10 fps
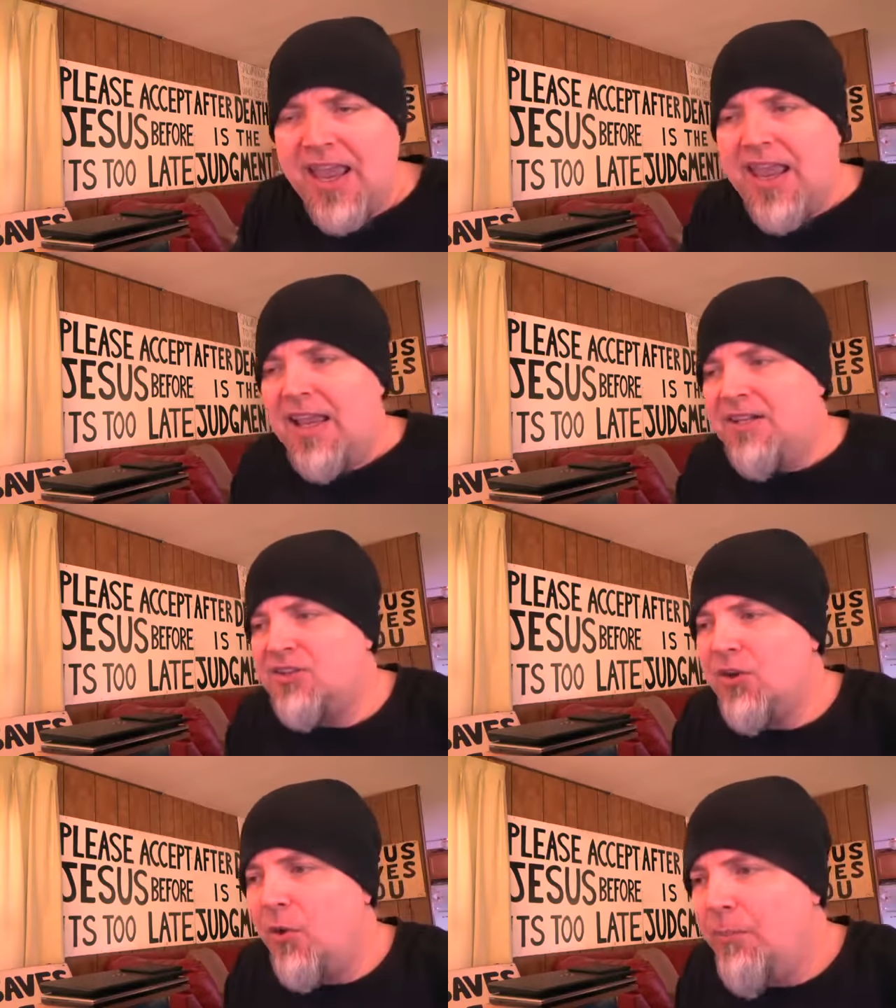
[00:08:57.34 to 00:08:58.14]
And
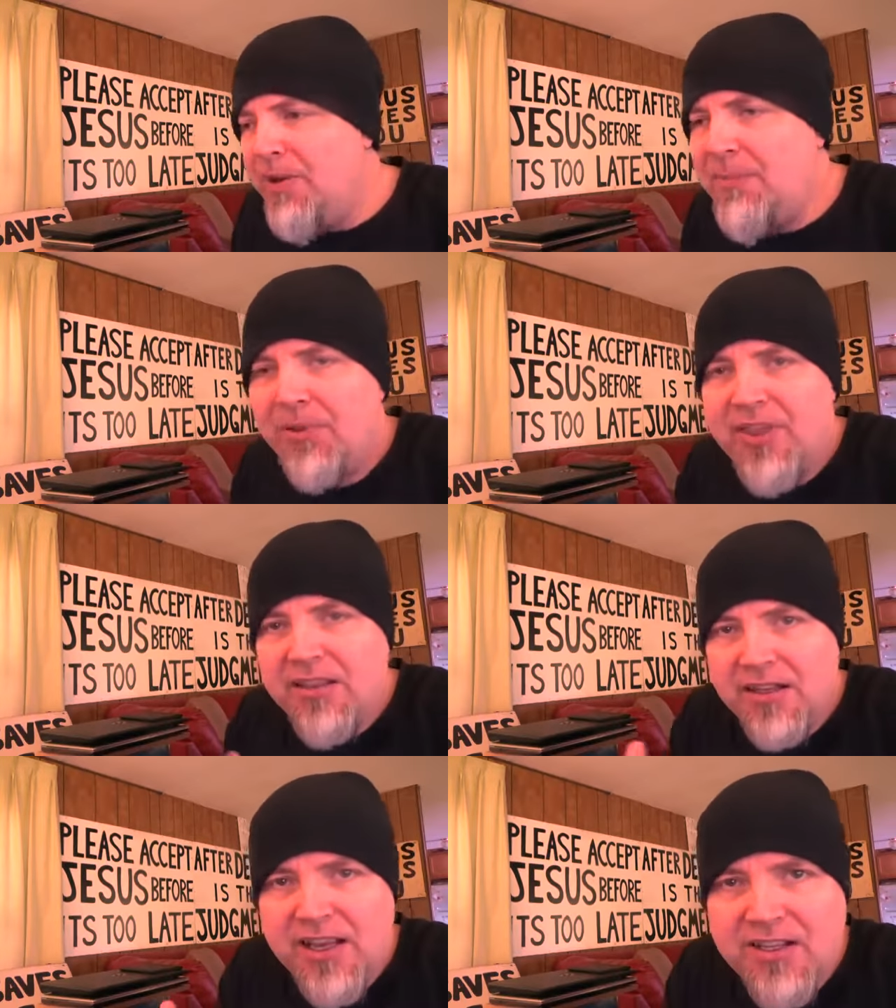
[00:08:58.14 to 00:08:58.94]
so people
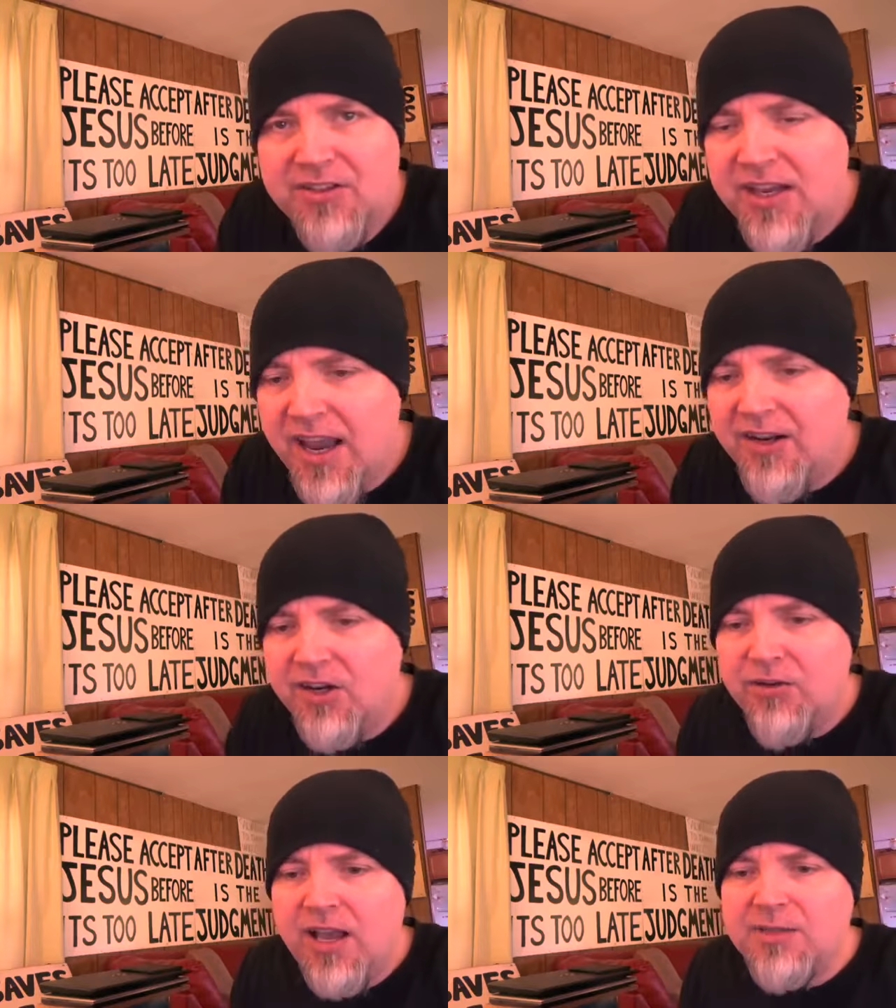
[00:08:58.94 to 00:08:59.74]
think that he's the
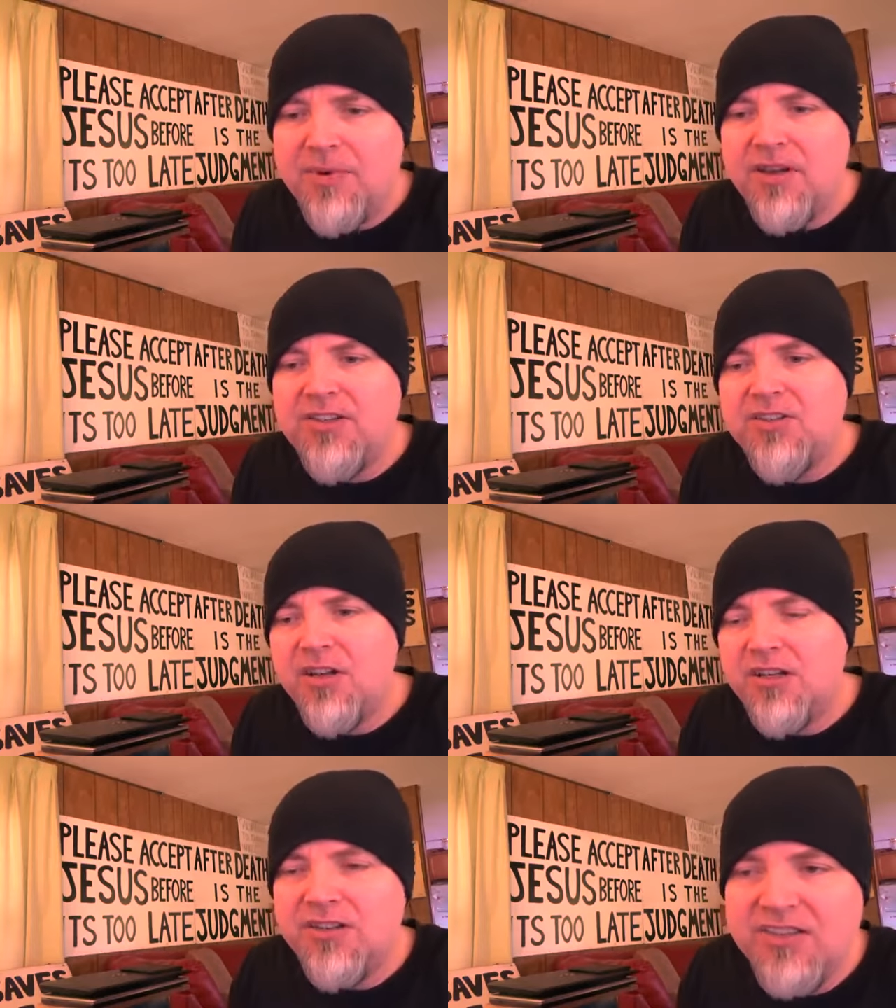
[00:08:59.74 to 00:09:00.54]
Antichrist because he's
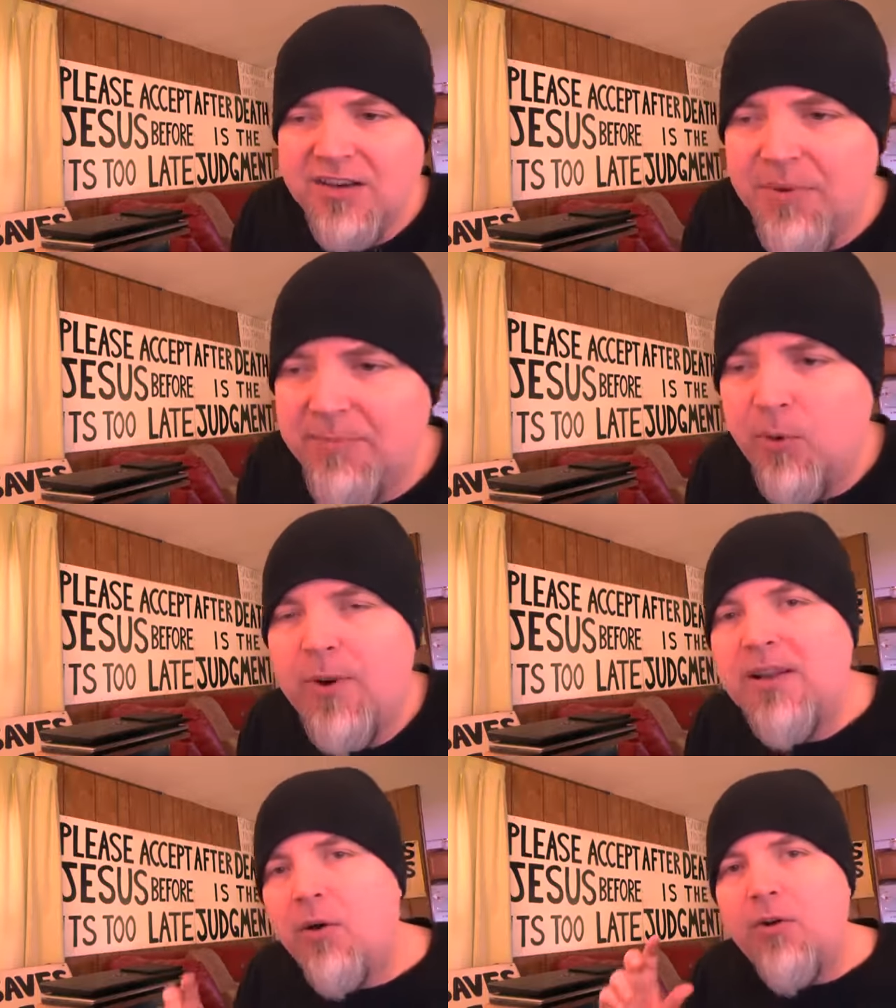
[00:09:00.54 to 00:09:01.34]
going to deceive people.
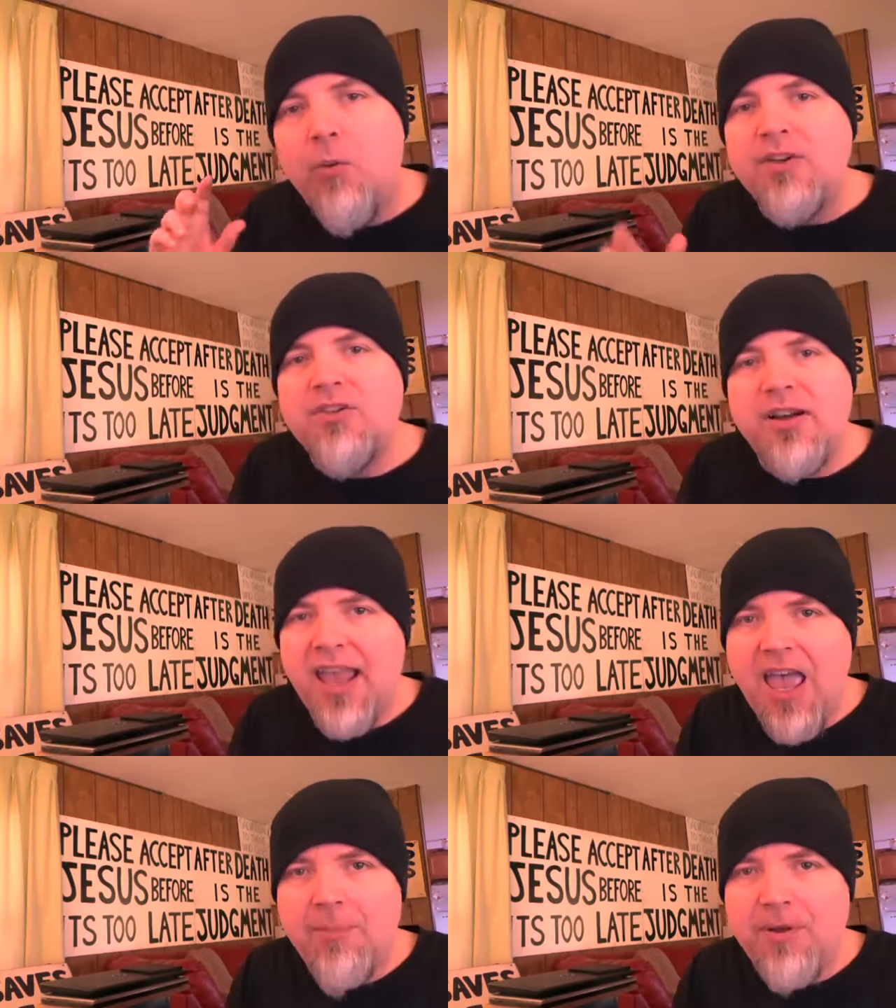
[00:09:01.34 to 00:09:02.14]
We don't know what's going to
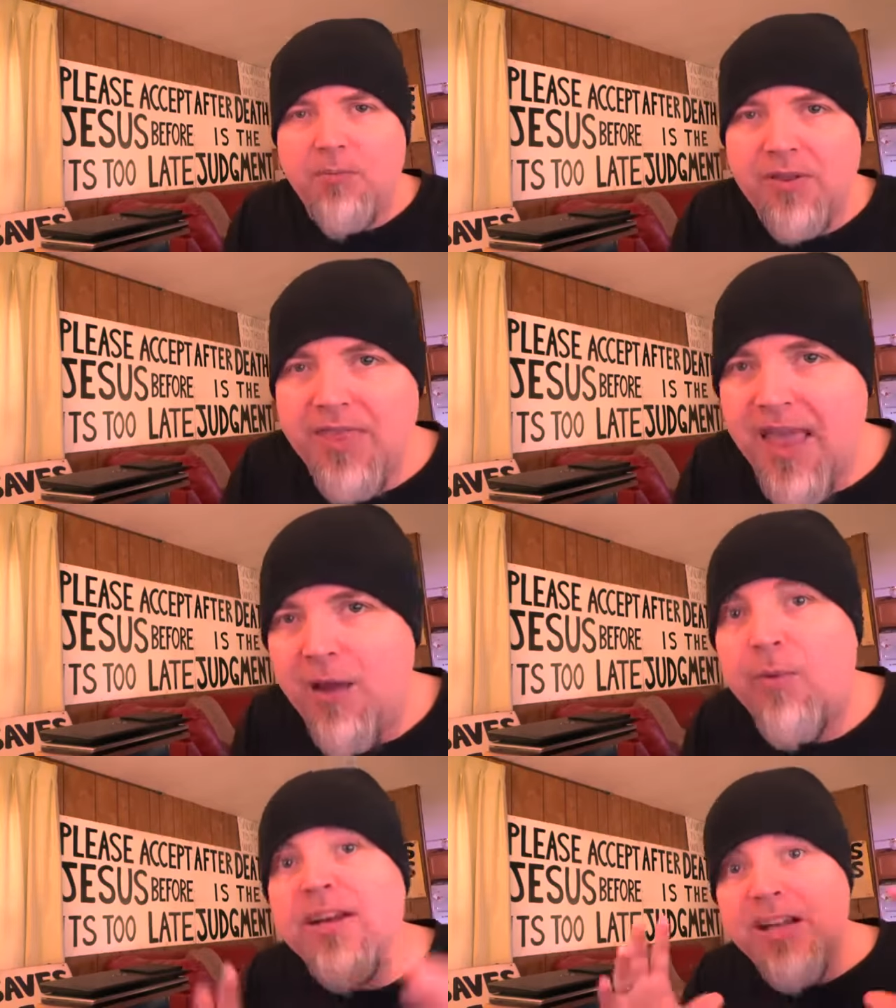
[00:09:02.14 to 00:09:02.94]
happen with
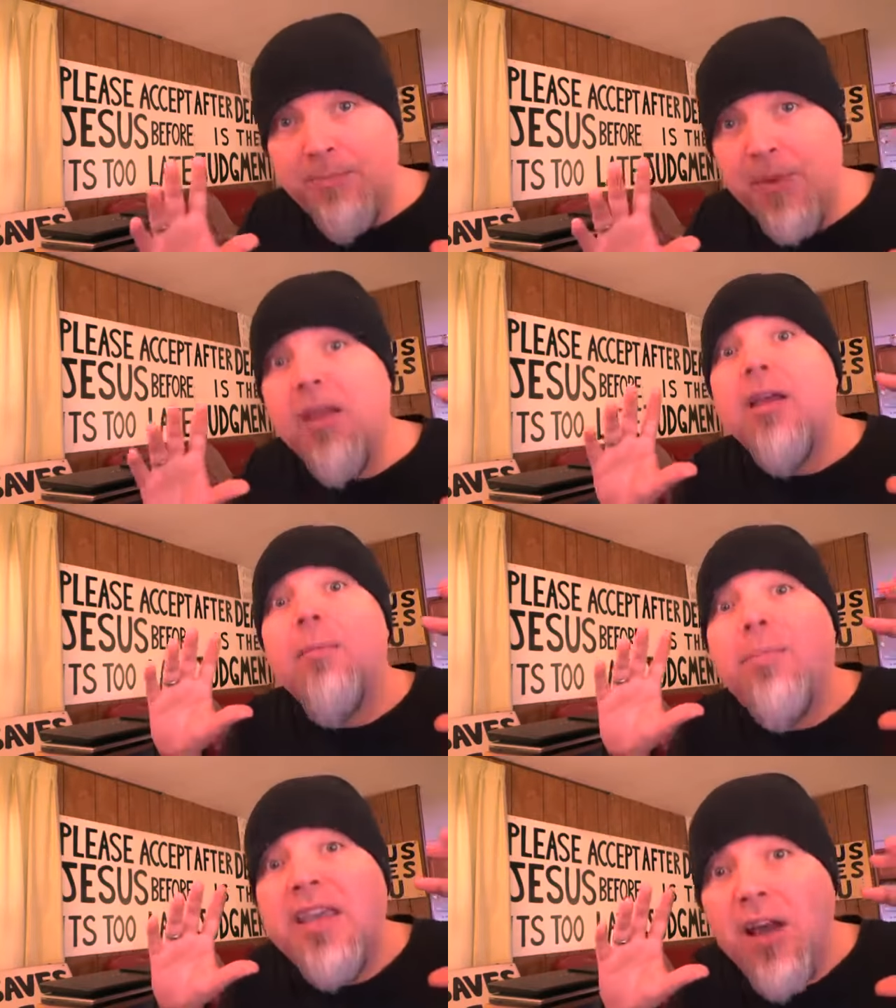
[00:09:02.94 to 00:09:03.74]
that. We need to
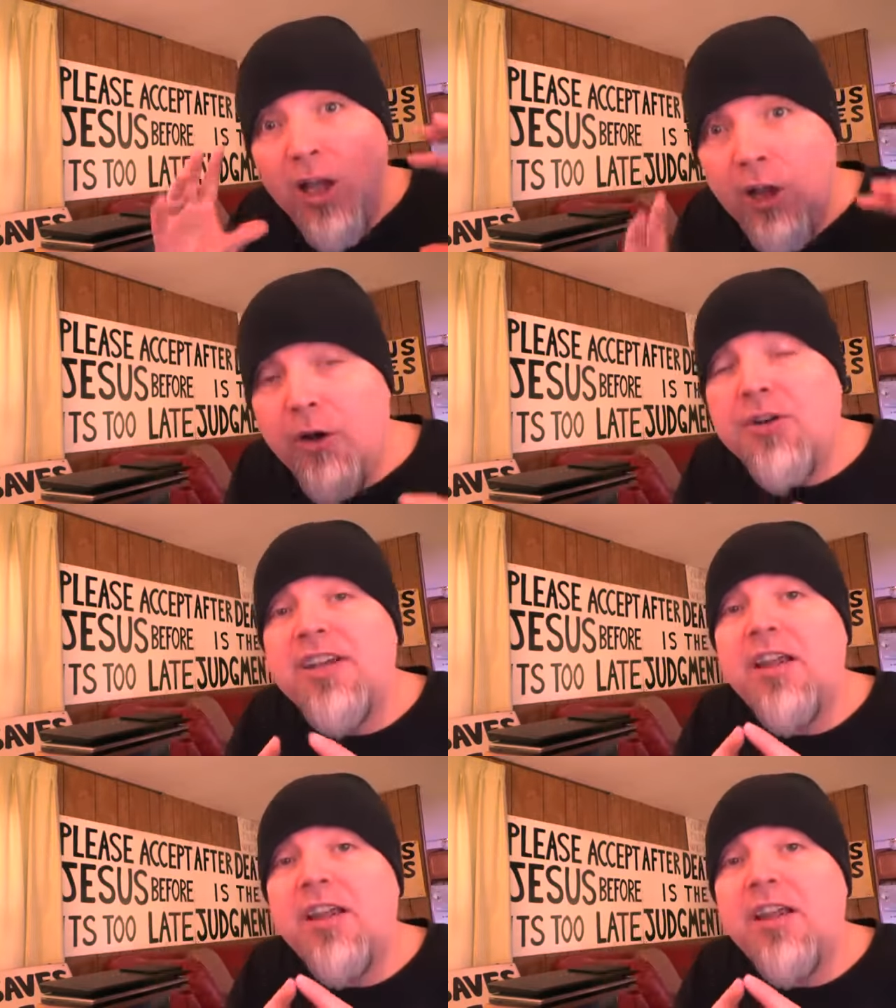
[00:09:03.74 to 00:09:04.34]
be alert